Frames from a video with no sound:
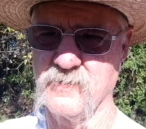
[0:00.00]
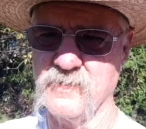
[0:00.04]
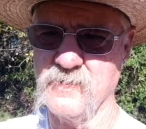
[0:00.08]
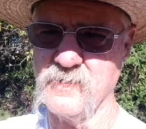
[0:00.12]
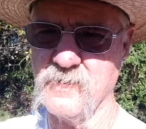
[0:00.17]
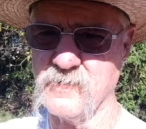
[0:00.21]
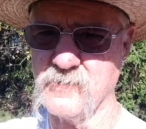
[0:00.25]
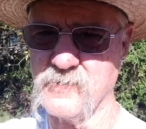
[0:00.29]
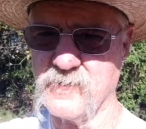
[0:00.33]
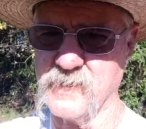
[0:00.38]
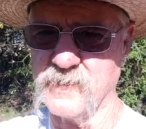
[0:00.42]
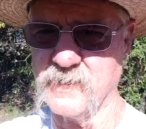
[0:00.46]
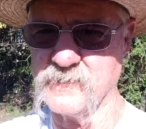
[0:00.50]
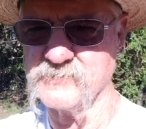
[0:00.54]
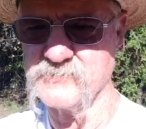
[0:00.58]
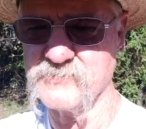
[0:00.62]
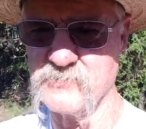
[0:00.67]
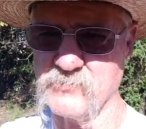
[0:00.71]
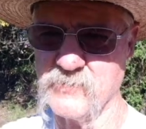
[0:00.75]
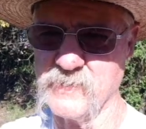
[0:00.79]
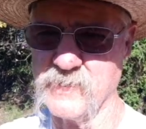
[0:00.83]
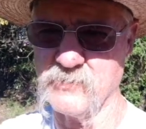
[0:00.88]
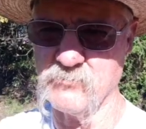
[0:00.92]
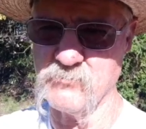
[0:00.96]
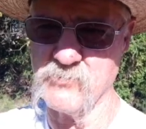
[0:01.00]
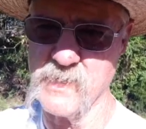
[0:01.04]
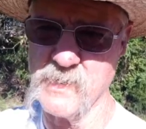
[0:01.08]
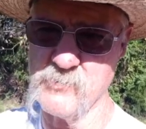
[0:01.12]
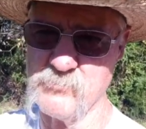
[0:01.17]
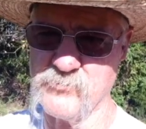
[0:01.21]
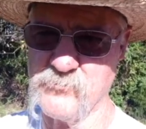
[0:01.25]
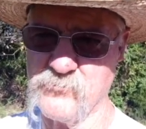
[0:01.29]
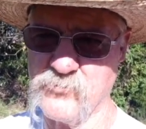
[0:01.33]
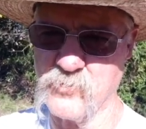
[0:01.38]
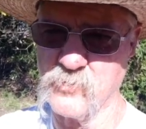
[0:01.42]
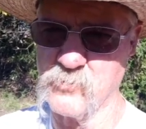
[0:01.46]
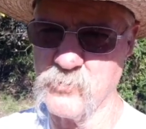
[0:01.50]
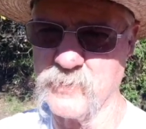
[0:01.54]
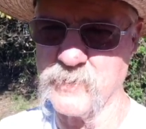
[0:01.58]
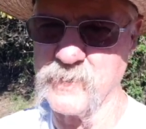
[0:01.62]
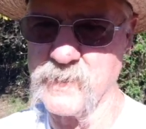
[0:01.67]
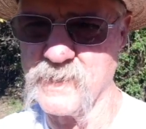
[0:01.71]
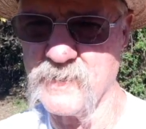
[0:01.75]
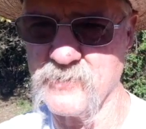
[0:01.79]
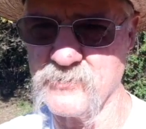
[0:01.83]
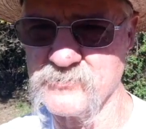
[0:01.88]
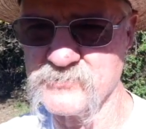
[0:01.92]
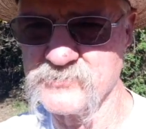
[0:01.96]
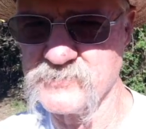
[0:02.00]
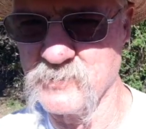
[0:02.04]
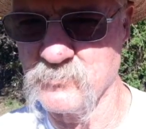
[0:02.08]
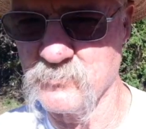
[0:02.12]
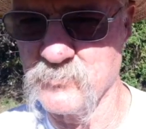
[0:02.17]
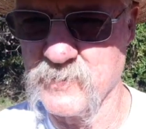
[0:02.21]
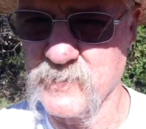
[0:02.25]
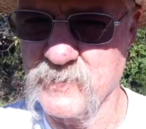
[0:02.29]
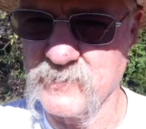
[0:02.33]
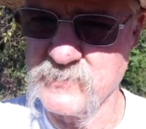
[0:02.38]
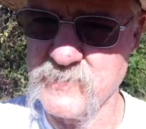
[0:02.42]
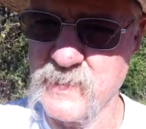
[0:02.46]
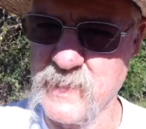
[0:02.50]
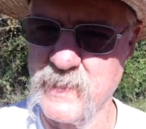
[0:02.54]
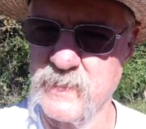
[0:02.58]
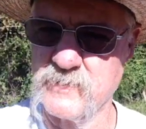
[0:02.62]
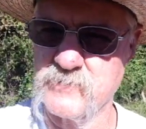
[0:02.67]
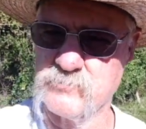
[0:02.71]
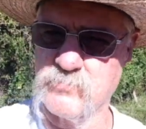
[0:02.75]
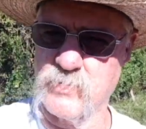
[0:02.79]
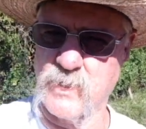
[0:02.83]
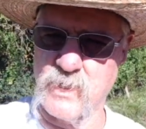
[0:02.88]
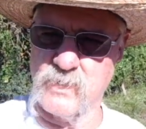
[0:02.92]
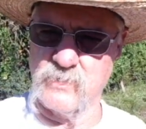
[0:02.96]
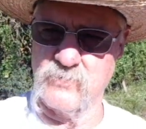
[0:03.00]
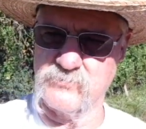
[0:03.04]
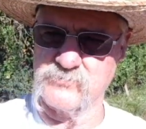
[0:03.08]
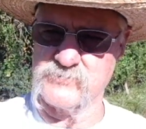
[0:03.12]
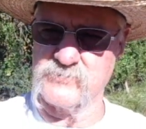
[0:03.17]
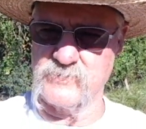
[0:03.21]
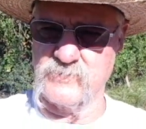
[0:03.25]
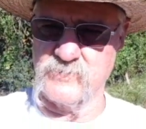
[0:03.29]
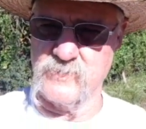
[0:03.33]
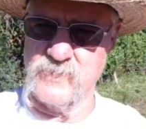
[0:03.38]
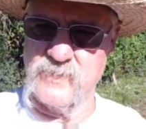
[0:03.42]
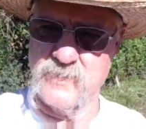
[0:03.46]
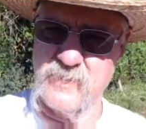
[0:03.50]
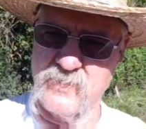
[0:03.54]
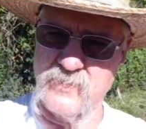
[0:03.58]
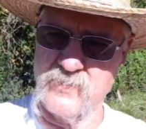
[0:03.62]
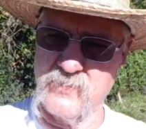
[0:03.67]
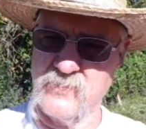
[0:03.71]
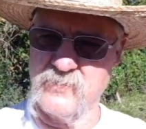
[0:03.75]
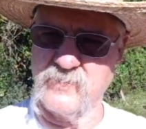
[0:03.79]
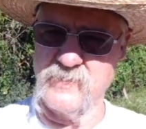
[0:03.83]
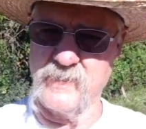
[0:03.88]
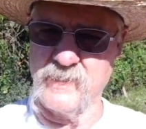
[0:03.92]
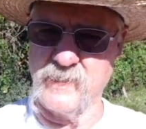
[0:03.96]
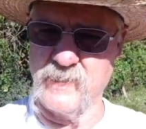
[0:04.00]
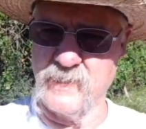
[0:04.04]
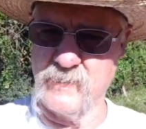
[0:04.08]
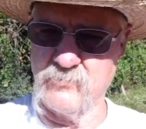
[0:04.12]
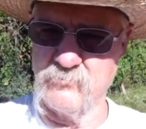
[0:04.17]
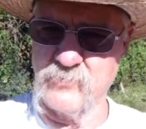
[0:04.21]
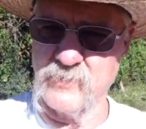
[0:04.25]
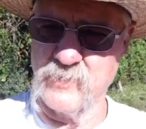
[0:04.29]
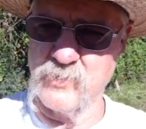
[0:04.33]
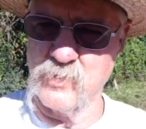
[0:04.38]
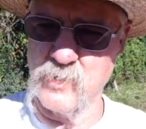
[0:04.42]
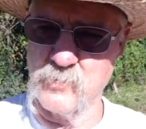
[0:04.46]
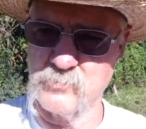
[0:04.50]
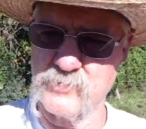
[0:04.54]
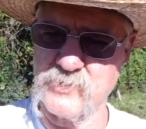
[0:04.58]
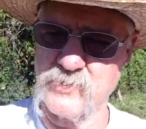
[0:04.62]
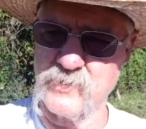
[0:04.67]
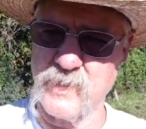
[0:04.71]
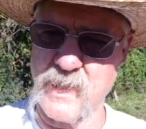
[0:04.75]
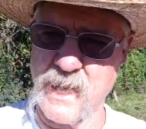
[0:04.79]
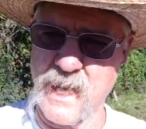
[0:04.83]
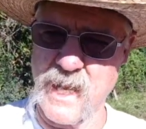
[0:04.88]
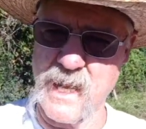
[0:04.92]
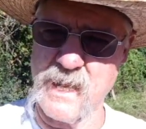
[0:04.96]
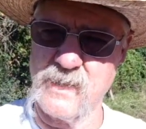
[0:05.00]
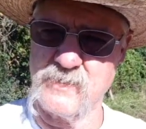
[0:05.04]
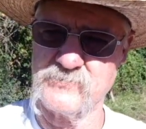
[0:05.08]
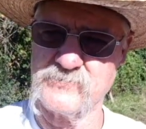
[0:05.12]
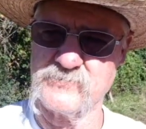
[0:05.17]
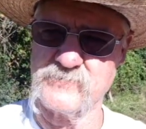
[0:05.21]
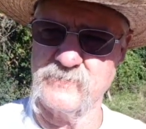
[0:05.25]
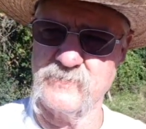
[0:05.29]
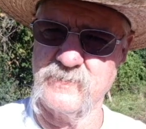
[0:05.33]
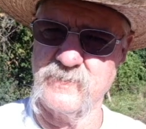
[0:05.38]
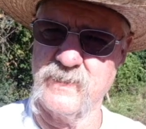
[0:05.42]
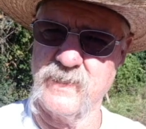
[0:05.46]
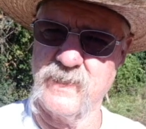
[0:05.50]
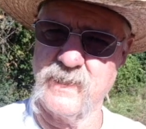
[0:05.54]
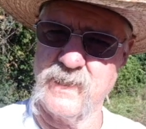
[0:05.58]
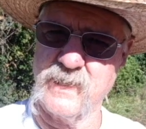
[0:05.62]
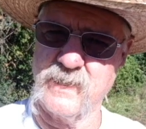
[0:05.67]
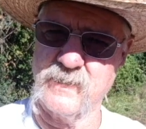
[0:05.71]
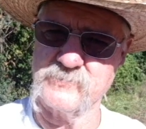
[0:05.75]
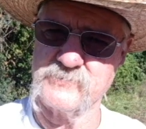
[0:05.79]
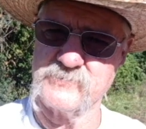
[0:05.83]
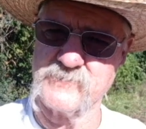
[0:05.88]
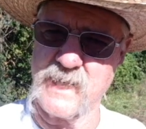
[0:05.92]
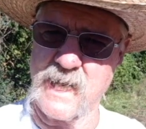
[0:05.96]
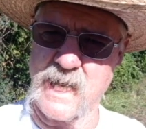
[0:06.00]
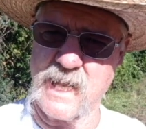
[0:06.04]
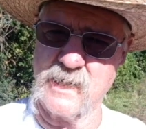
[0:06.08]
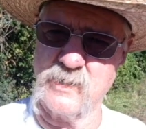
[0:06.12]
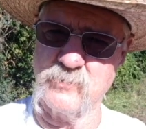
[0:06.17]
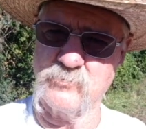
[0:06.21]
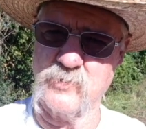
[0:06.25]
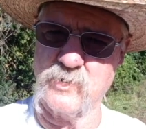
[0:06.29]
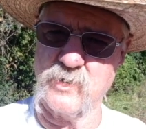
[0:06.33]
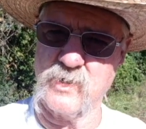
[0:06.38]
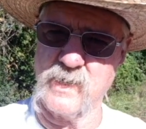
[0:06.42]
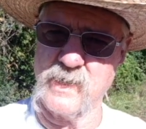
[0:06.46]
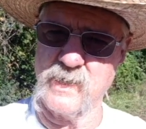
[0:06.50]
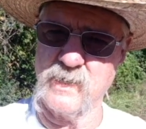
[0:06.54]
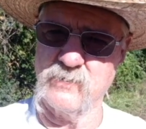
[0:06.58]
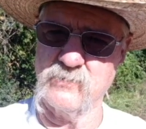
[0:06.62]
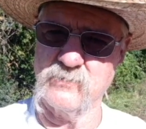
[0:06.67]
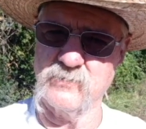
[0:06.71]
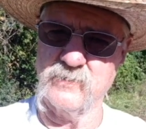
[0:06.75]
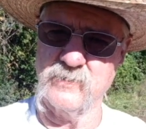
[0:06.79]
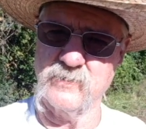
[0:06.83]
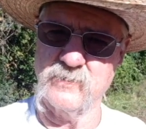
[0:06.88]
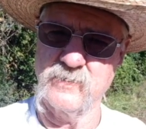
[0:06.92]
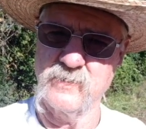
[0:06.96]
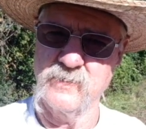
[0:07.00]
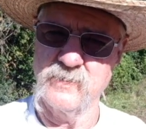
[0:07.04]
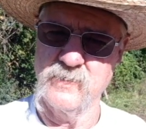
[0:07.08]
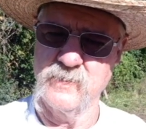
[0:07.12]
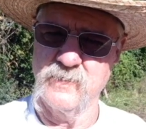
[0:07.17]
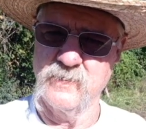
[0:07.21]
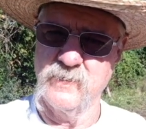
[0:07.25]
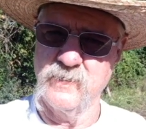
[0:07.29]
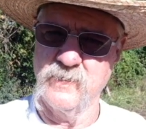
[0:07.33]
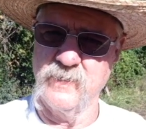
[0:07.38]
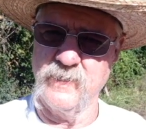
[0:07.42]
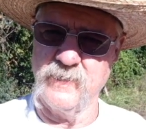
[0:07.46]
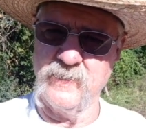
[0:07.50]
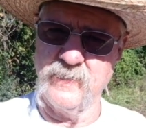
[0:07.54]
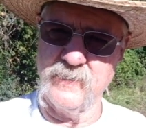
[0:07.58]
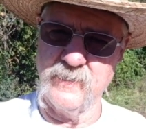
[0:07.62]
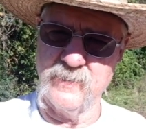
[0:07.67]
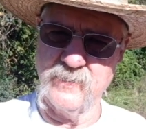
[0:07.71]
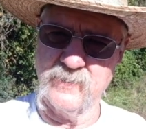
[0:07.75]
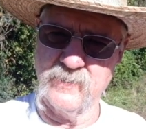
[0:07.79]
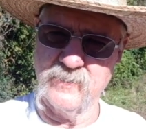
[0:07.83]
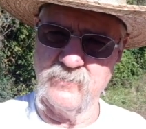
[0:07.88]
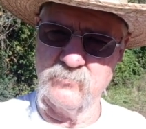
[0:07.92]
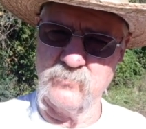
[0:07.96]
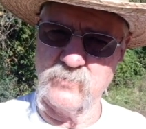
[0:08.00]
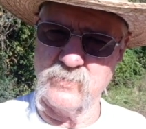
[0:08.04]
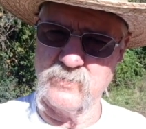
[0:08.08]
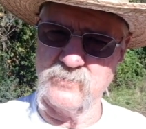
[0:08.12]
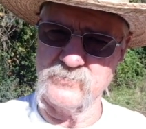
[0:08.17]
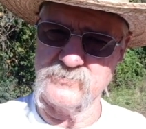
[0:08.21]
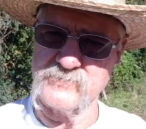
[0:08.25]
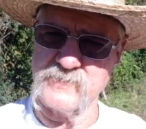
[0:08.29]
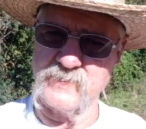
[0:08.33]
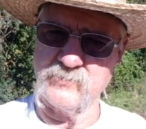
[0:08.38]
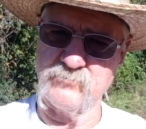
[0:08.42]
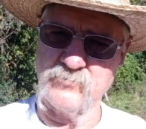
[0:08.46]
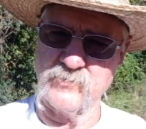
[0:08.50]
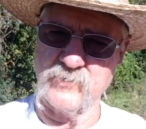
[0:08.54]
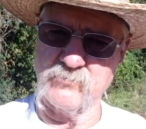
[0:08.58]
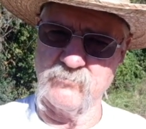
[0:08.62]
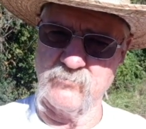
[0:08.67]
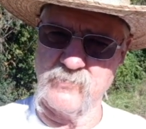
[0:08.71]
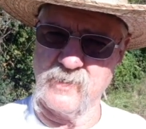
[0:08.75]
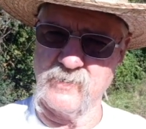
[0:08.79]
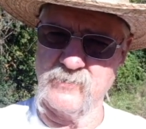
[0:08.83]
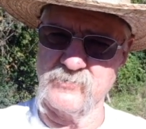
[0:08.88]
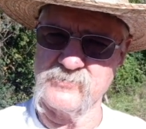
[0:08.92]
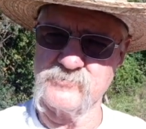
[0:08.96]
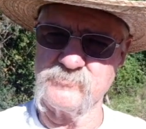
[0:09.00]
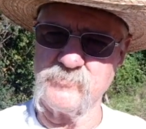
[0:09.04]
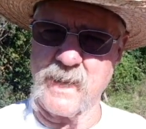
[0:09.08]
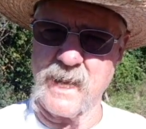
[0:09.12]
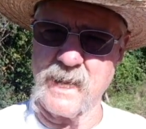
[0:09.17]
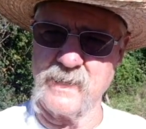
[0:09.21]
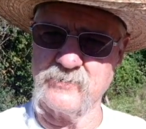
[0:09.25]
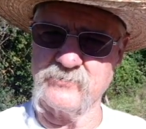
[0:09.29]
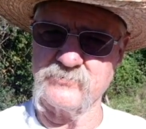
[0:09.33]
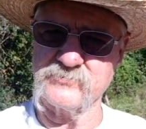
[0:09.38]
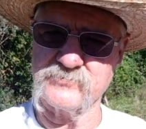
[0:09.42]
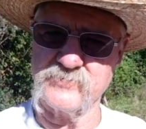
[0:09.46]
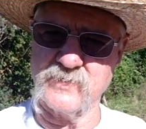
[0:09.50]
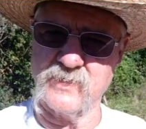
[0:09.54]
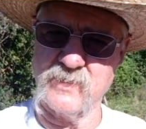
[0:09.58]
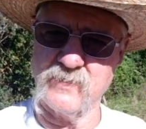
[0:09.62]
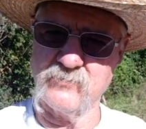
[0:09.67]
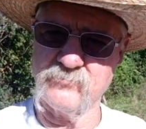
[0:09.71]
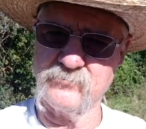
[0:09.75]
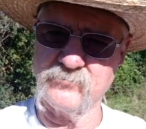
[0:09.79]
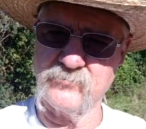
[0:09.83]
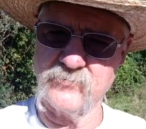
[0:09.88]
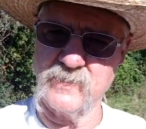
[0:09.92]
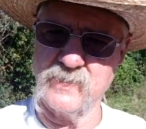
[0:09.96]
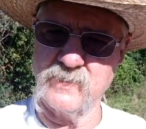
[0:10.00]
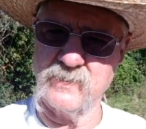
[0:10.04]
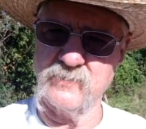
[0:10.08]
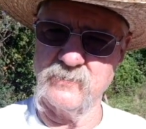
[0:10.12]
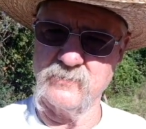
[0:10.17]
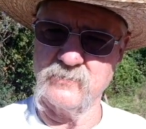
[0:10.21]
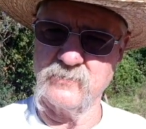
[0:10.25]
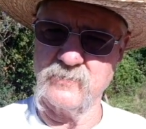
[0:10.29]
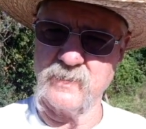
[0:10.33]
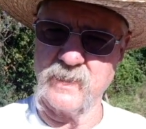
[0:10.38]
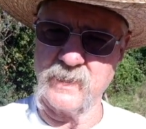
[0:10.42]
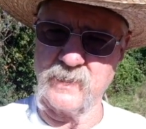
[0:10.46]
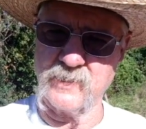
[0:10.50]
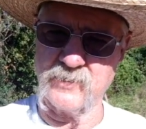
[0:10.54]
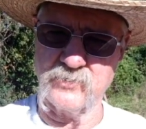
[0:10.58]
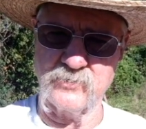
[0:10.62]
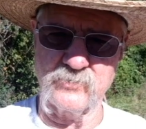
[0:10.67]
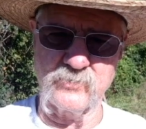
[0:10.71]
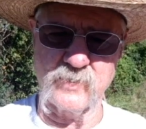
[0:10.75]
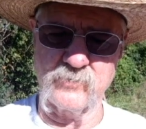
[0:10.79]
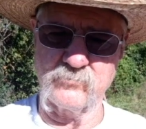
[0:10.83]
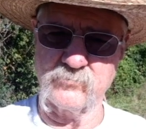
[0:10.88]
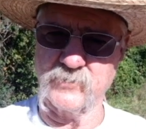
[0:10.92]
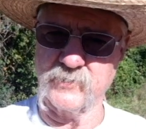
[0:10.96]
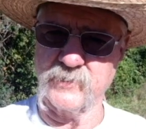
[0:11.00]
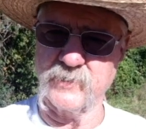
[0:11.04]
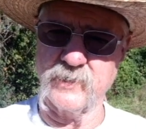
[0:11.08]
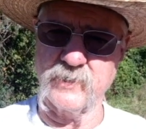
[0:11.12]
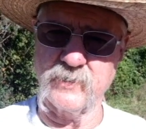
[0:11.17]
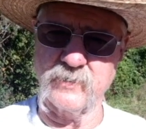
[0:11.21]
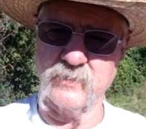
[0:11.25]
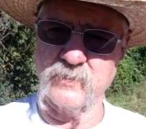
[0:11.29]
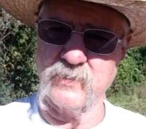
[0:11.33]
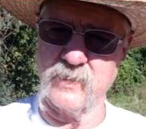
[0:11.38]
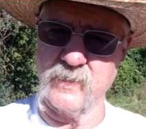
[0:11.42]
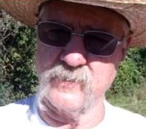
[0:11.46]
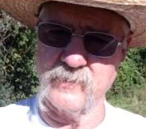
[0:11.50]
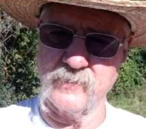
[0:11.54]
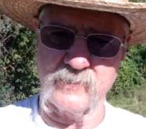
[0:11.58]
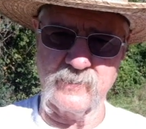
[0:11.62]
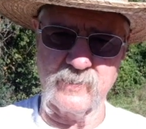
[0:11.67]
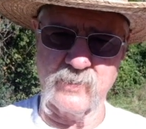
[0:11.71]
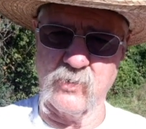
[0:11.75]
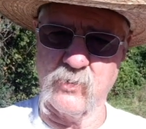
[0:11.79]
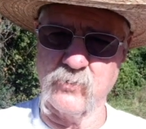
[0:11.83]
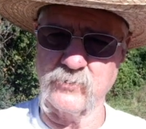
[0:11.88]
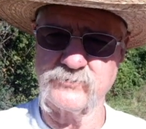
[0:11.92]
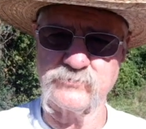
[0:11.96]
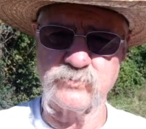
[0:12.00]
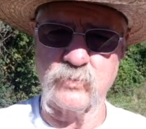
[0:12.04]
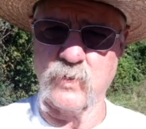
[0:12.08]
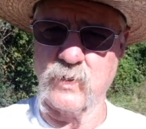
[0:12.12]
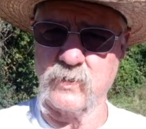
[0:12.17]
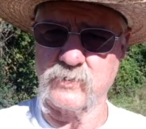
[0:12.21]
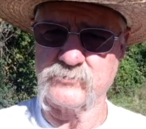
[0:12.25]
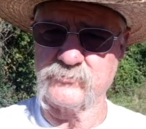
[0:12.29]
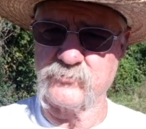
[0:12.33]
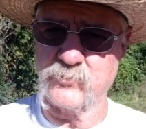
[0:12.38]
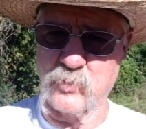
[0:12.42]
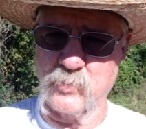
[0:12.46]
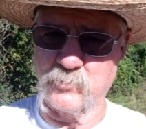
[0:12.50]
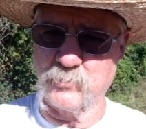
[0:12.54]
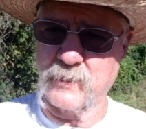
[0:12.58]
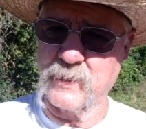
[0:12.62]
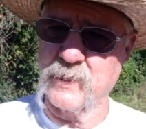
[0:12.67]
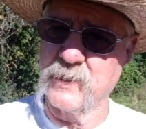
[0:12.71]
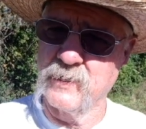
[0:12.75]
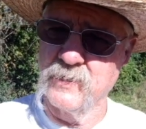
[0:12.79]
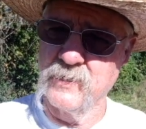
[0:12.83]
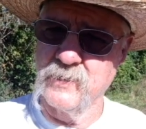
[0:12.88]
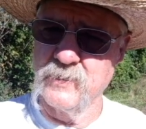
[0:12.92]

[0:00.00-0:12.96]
Okay, so anyway, before we gather some of these hedge balls and we go up to the house and I scatter them around, and we're going to see if we can run the spiders off like I do every year. It always works for me.